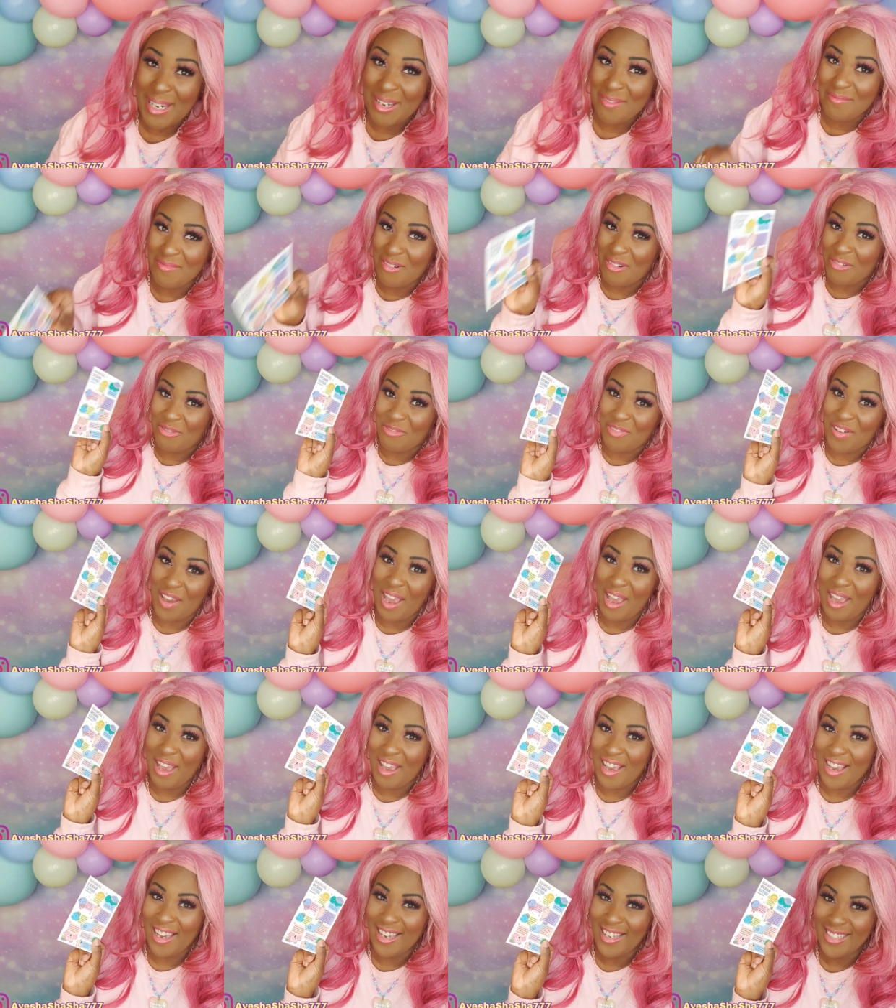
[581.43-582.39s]
I can
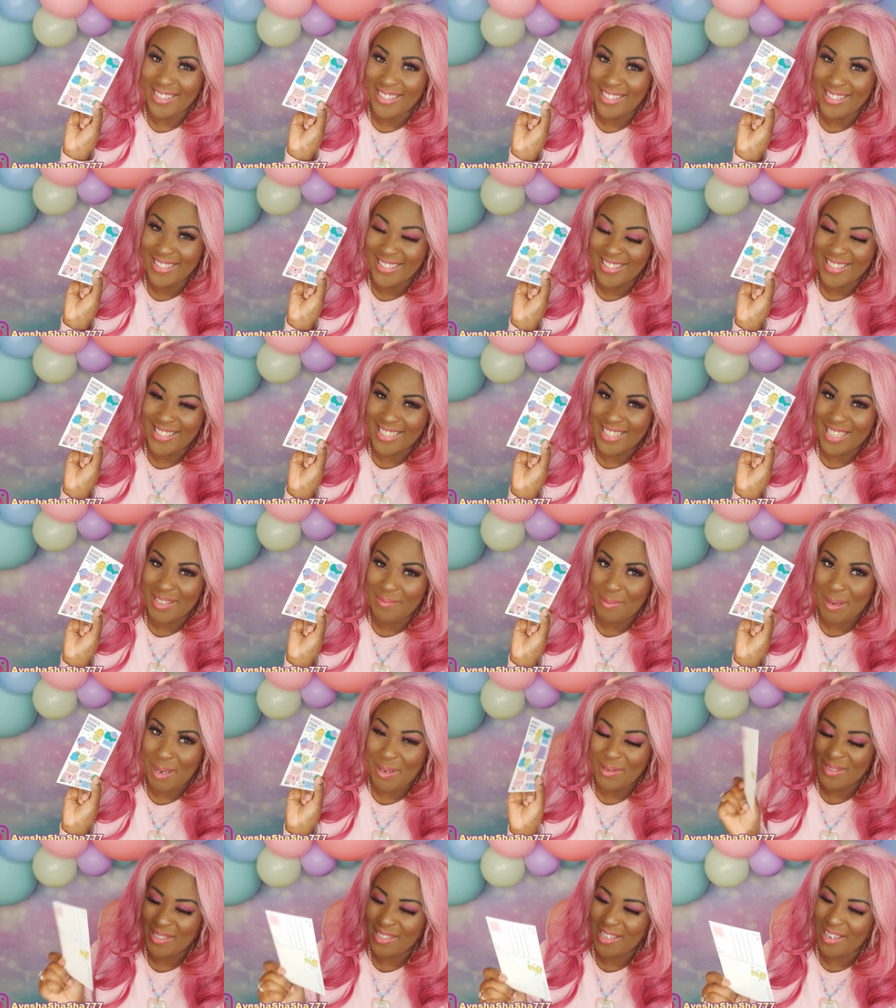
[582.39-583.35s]
refer to the
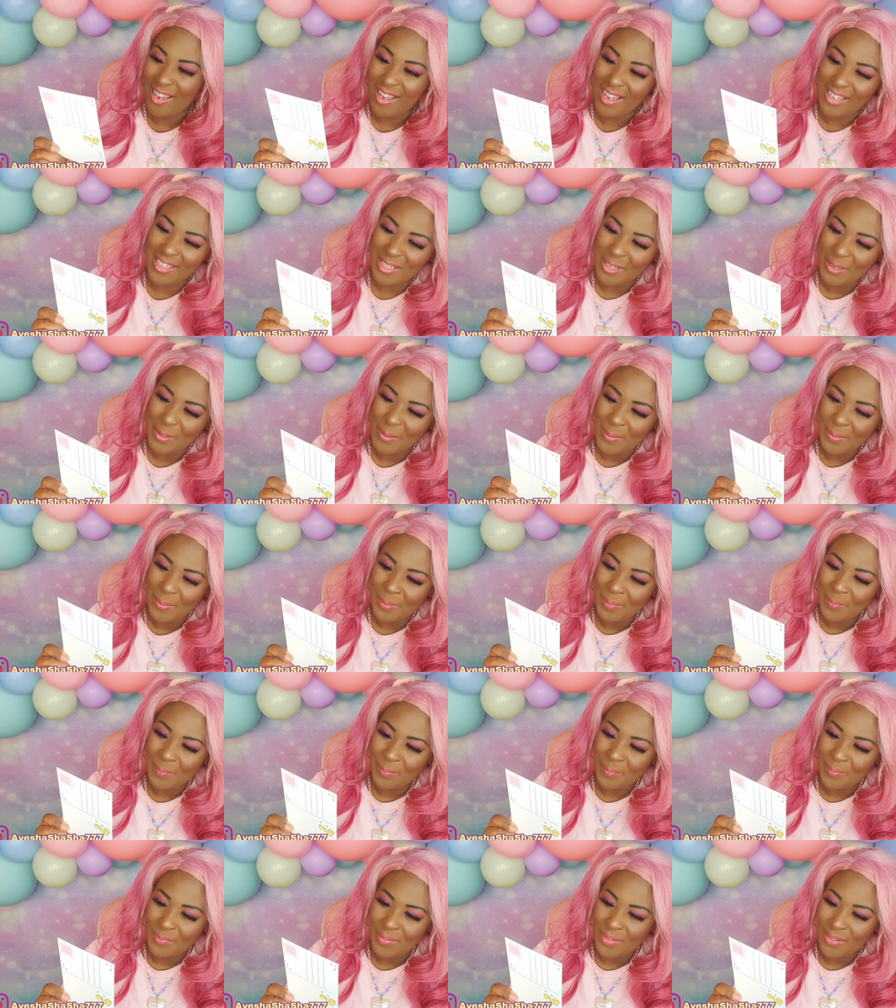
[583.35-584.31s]
postcard.
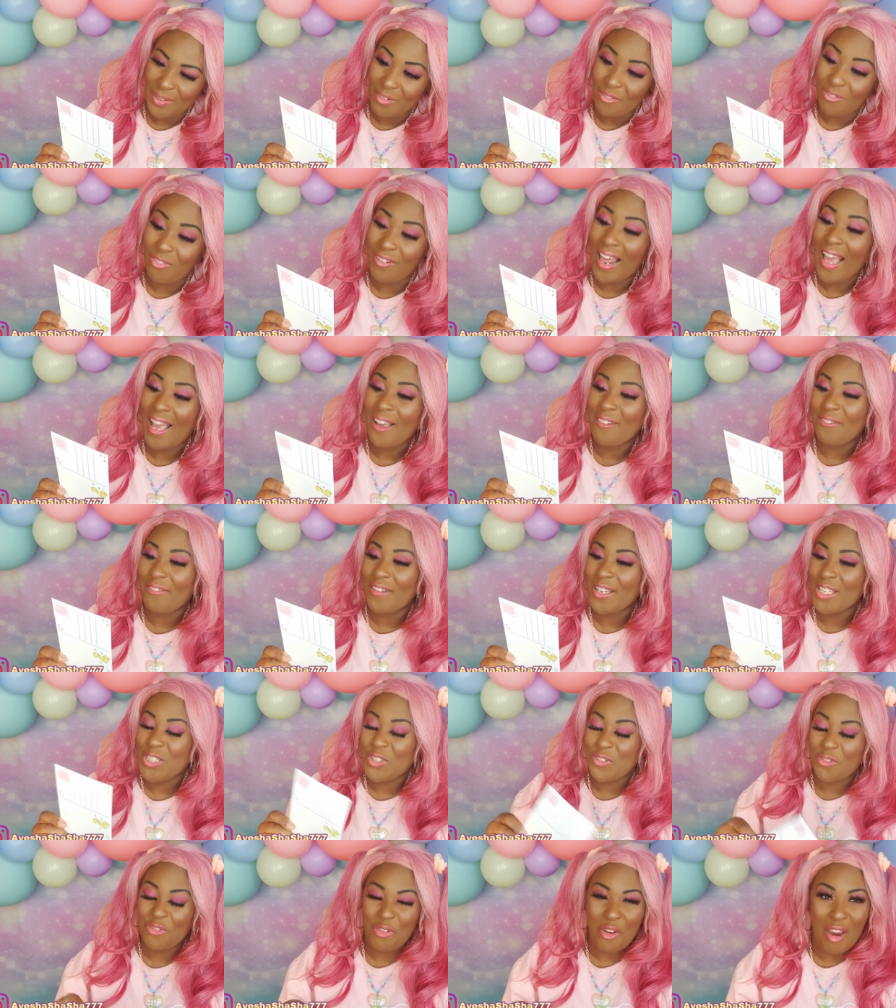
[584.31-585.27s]

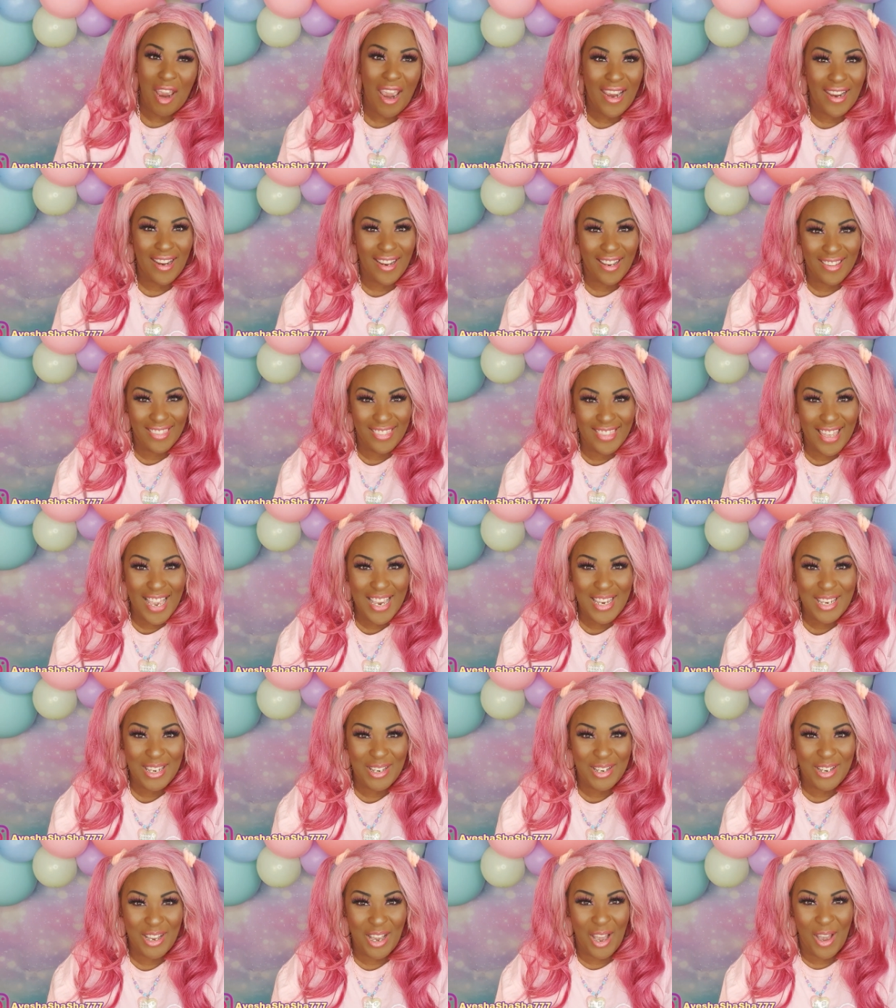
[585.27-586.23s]
Flatfish Frank, there
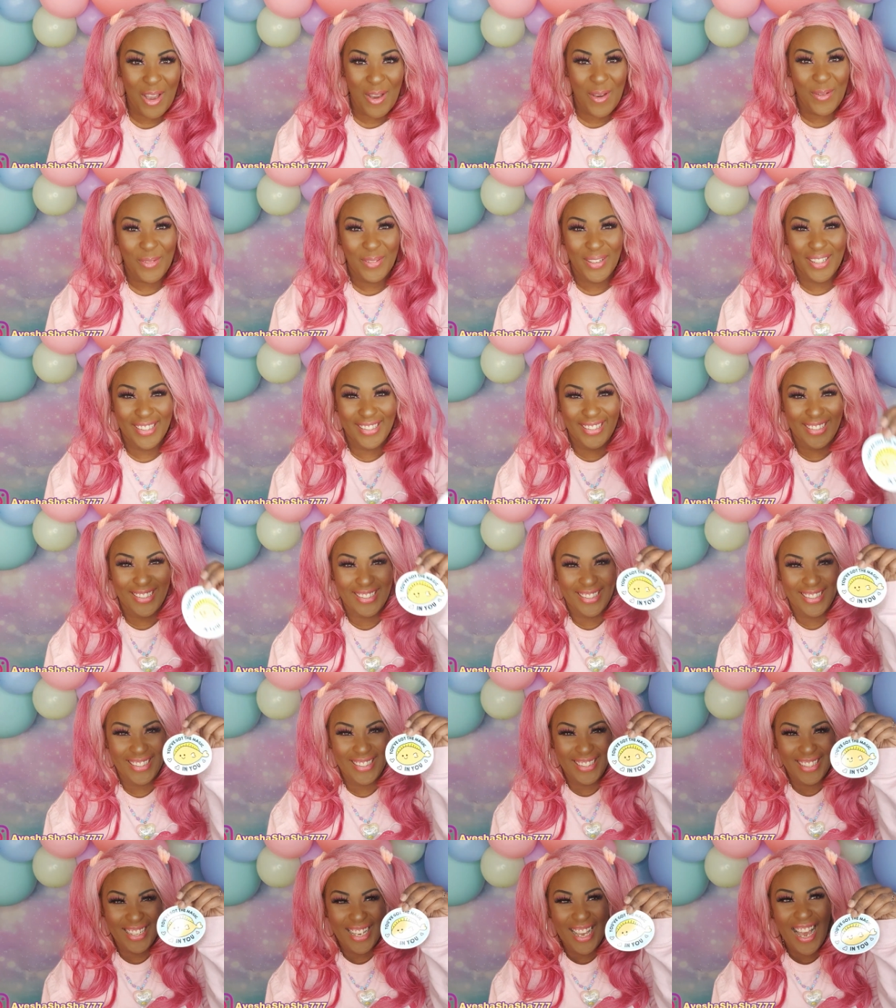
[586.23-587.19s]
you go.
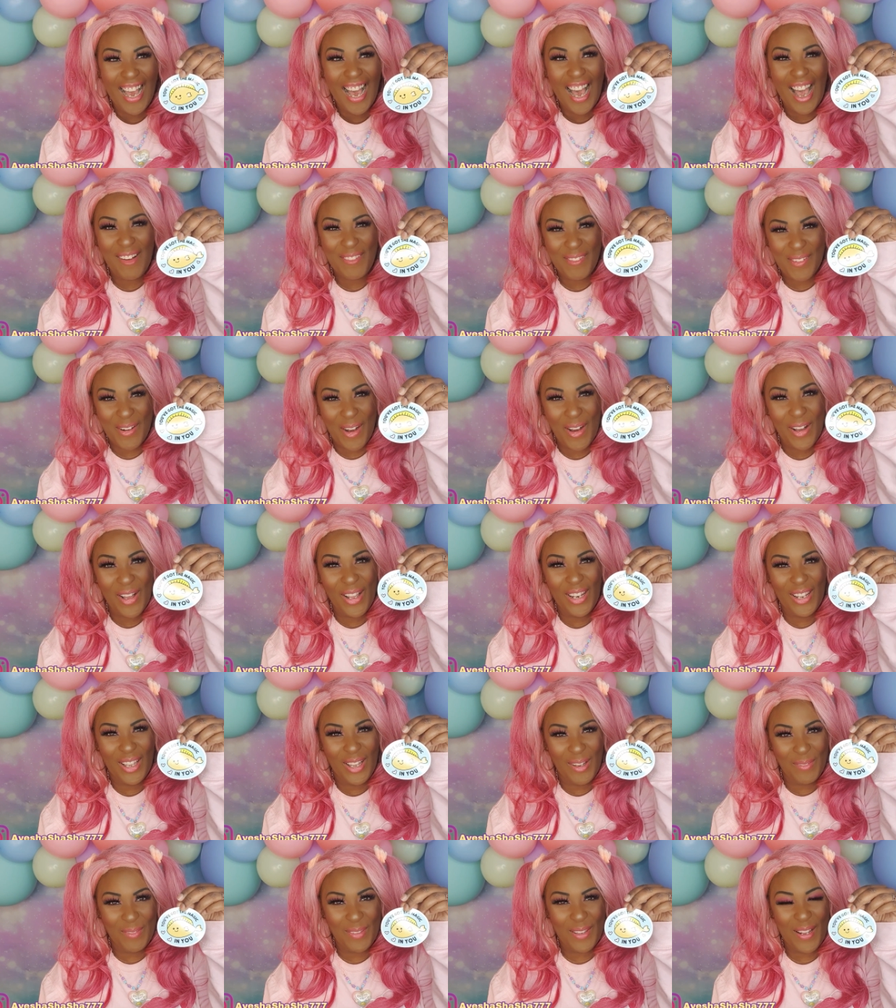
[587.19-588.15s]
I've got
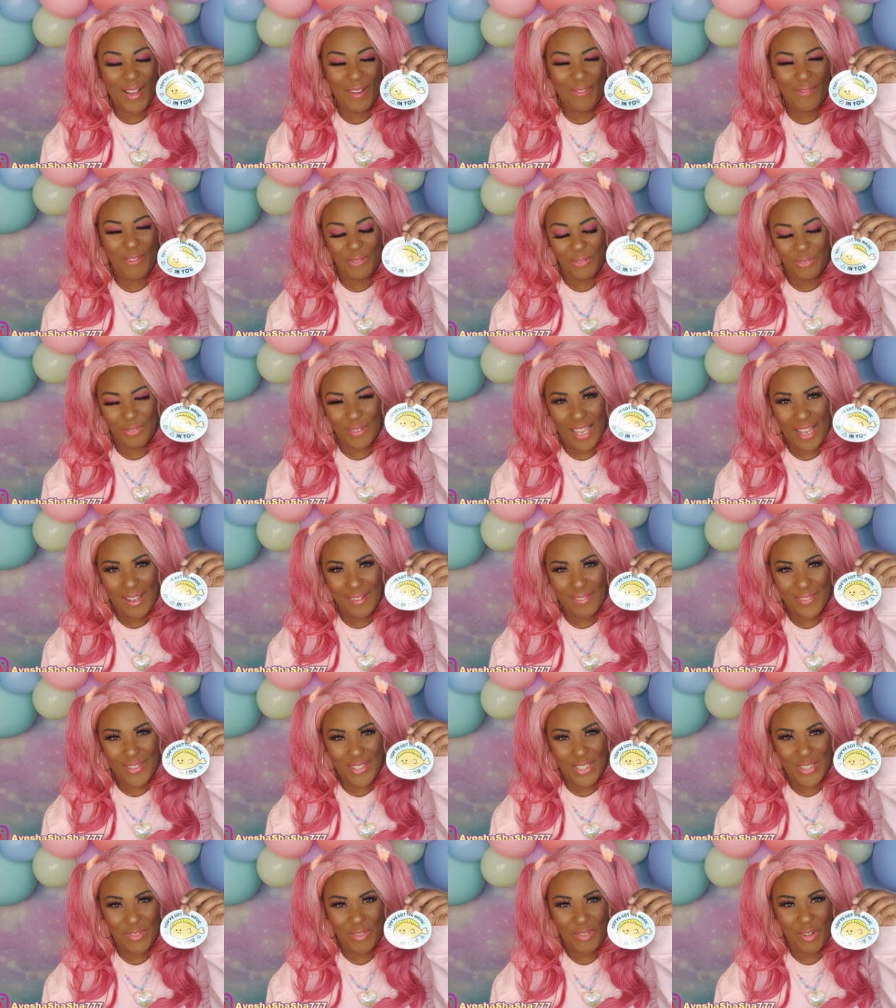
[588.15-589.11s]
a lot of love for
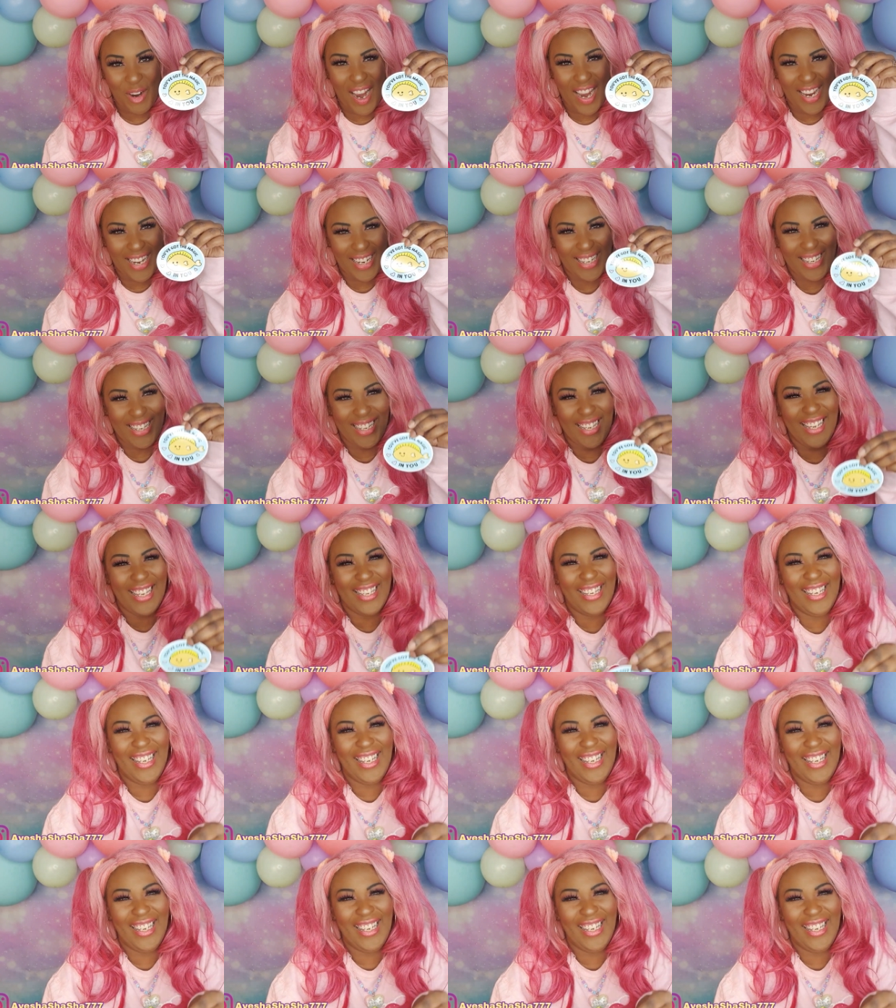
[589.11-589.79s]
Flatfish Frank.